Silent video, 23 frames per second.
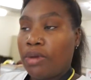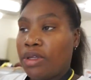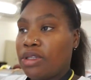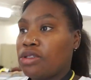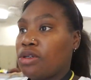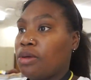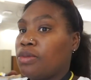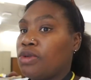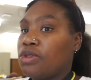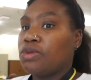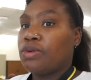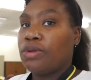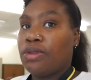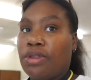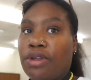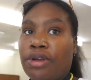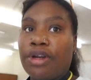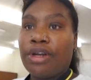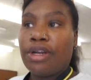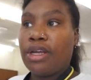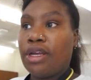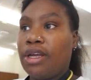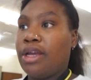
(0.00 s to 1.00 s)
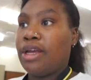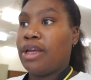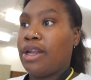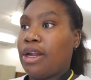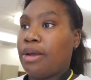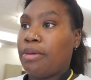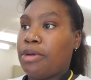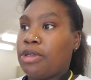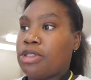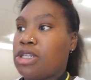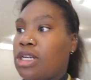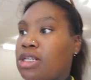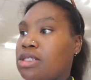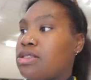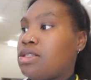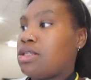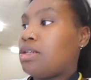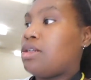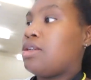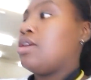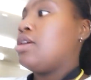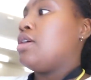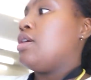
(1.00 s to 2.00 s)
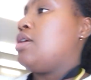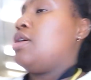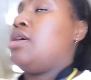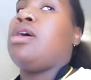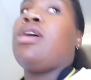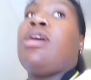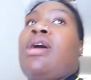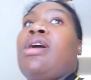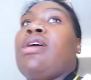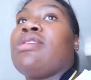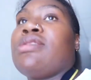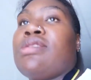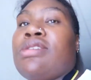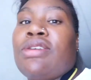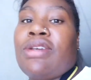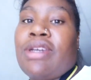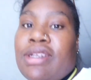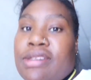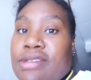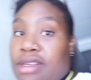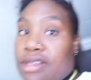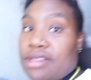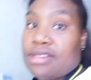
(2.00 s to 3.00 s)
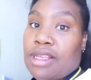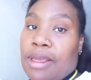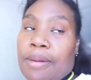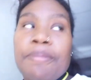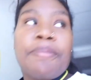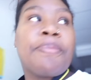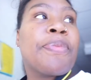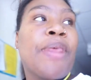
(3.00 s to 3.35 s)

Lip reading: It's almost 1:30 and I'm exhausted. I'll see you guys next time.